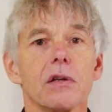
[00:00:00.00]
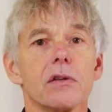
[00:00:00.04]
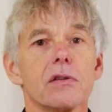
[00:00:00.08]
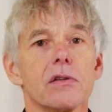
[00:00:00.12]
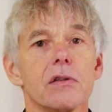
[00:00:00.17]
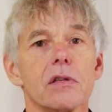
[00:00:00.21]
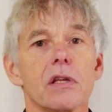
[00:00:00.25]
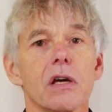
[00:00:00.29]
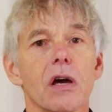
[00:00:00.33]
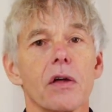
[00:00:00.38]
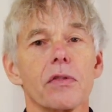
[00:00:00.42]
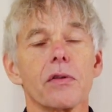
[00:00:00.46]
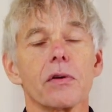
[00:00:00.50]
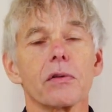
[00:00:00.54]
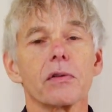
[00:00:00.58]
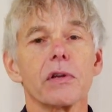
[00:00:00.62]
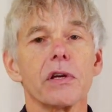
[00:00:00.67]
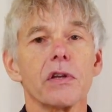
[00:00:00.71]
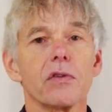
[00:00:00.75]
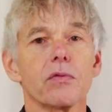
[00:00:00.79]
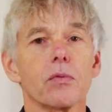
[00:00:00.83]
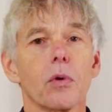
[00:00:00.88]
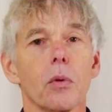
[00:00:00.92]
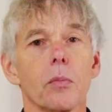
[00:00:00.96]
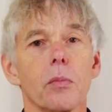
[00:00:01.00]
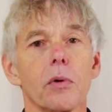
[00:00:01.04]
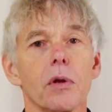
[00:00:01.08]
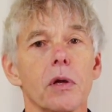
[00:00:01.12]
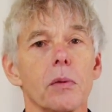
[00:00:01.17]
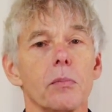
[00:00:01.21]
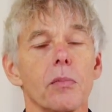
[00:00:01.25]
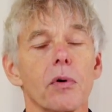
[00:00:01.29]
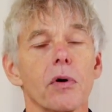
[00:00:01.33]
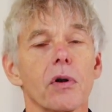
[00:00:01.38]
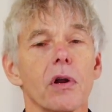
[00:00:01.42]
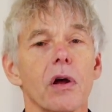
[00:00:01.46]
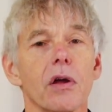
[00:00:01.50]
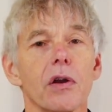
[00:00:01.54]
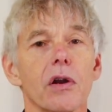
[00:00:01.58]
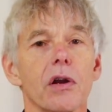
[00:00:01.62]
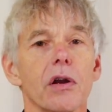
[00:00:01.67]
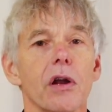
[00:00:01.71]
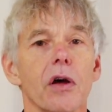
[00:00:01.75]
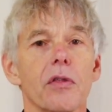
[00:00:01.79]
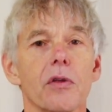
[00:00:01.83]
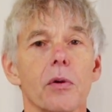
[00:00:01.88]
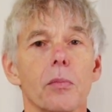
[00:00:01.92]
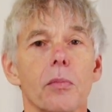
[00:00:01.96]
The other leads will be put on
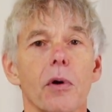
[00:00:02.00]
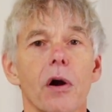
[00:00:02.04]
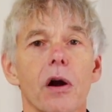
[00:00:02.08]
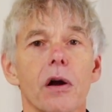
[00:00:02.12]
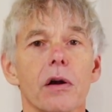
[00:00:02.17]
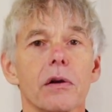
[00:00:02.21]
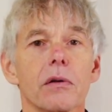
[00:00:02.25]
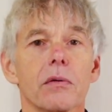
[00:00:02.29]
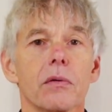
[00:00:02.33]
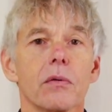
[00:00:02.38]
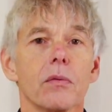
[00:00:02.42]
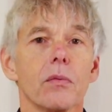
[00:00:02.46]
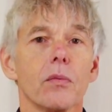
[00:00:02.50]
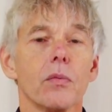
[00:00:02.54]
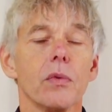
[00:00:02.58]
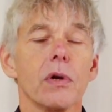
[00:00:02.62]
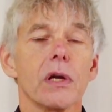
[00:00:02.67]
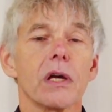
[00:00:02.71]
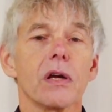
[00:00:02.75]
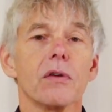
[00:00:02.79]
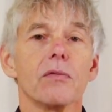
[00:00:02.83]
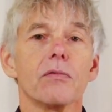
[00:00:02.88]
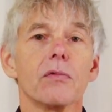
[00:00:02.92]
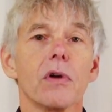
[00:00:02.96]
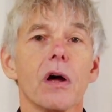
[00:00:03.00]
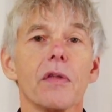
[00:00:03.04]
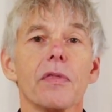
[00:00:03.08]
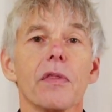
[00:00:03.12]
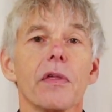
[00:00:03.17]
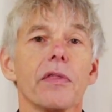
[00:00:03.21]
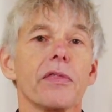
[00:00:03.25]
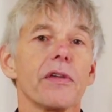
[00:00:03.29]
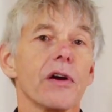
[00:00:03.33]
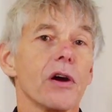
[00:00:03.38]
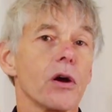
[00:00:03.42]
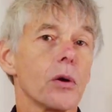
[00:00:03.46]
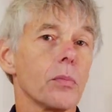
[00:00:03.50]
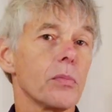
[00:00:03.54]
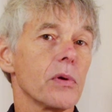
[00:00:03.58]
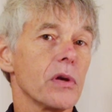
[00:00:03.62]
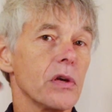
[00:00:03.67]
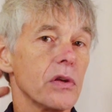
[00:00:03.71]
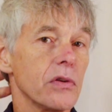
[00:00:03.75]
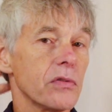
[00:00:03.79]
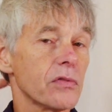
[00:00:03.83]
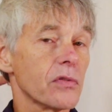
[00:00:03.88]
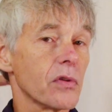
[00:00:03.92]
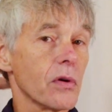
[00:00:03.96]
another part. We can run the
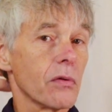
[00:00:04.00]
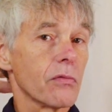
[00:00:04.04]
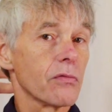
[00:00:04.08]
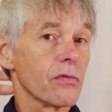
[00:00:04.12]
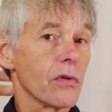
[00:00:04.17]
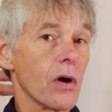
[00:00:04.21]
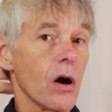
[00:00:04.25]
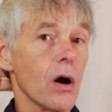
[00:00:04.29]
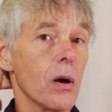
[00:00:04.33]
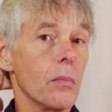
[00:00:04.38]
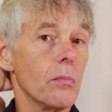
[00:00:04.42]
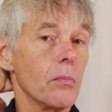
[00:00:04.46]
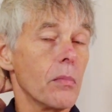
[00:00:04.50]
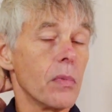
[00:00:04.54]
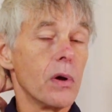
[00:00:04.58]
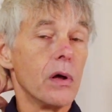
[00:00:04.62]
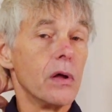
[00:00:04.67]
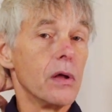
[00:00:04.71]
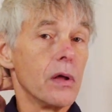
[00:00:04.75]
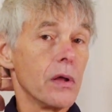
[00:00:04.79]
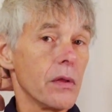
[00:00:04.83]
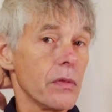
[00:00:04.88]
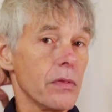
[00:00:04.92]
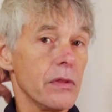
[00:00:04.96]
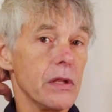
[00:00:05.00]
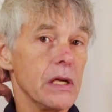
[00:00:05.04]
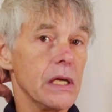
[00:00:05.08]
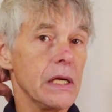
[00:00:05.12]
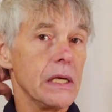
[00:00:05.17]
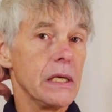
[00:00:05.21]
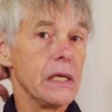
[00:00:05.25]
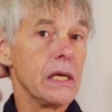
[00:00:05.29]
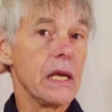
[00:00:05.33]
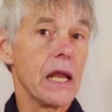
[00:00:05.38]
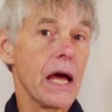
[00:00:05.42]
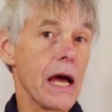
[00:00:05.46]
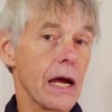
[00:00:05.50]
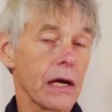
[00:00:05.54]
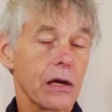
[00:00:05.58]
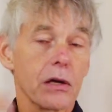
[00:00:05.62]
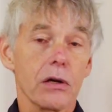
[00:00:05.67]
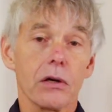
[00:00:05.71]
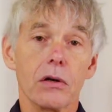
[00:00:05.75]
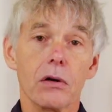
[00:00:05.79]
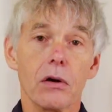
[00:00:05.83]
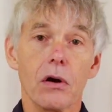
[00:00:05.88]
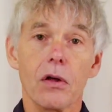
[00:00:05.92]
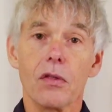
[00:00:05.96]
therapies from the neck
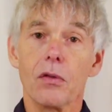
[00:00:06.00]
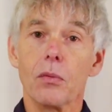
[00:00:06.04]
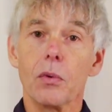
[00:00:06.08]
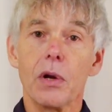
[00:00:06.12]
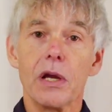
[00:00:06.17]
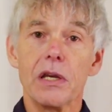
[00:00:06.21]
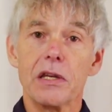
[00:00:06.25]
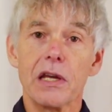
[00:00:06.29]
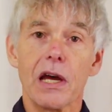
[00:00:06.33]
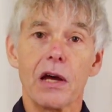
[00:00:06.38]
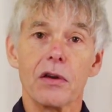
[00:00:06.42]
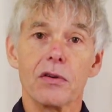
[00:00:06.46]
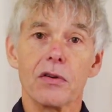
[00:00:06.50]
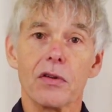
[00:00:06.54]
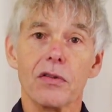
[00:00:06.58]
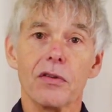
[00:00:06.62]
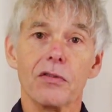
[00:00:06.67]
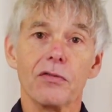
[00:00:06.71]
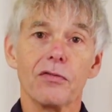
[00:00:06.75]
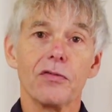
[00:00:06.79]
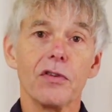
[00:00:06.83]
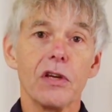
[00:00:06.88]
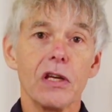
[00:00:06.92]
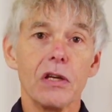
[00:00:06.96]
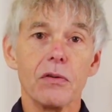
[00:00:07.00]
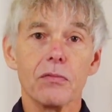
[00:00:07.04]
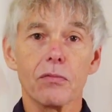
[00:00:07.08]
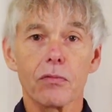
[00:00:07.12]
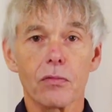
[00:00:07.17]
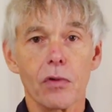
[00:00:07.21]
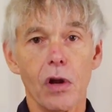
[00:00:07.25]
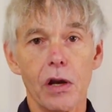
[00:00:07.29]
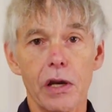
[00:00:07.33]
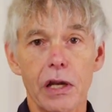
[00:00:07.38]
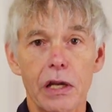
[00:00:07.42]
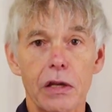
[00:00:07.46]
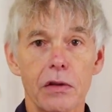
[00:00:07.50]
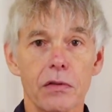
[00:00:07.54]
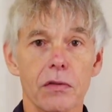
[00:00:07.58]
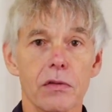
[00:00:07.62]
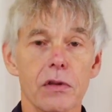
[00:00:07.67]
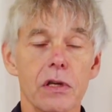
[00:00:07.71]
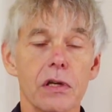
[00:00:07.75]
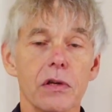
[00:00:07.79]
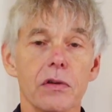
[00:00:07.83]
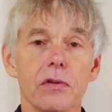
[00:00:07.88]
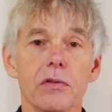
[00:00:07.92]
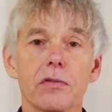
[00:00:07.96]
all the way down to the feet, running
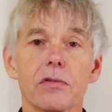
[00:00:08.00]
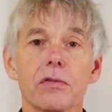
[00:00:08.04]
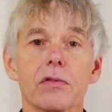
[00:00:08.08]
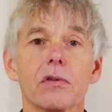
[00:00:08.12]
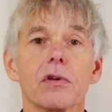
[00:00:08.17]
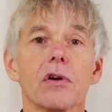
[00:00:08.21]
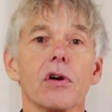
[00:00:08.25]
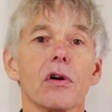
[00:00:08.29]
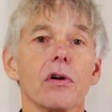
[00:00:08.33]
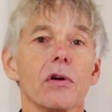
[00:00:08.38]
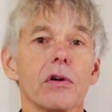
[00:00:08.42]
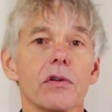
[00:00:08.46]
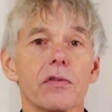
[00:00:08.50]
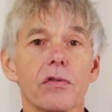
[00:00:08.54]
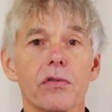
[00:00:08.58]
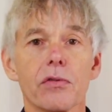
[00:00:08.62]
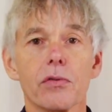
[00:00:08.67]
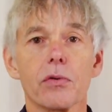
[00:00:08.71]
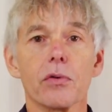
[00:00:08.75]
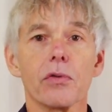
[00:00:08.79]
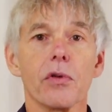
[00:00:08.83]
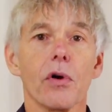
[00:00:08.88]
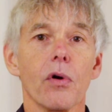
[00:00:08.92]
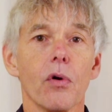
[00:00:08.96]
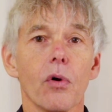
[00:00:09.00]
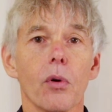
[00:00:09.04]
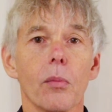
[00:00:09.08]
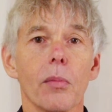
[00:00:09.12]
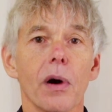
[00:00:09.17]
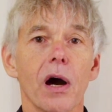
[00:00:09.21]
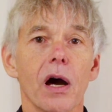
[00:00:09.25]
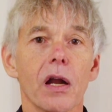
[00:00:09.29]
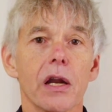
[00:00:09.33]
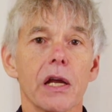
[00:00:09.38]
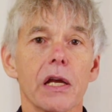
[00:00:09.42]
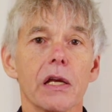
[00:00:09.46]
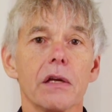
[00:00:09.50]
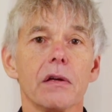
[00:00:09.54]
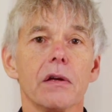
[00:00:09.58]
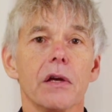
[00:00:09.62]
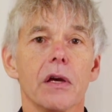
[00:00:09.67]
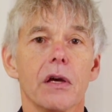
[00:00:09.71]
these currents through the whole body.